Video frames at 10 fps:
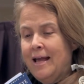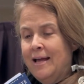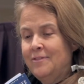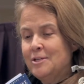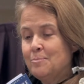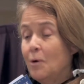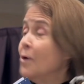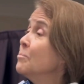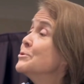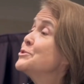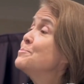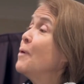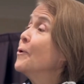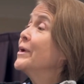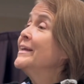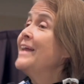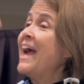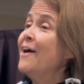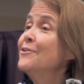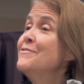And this poem was spoken
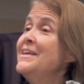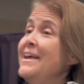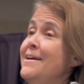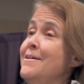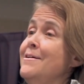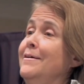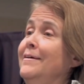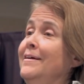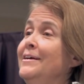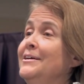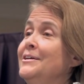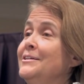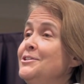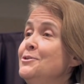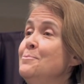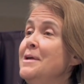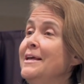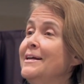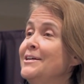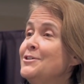out of the air to me.
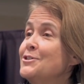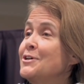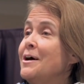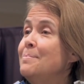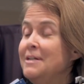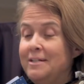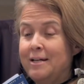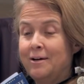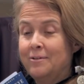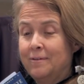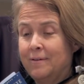And I just copied it down.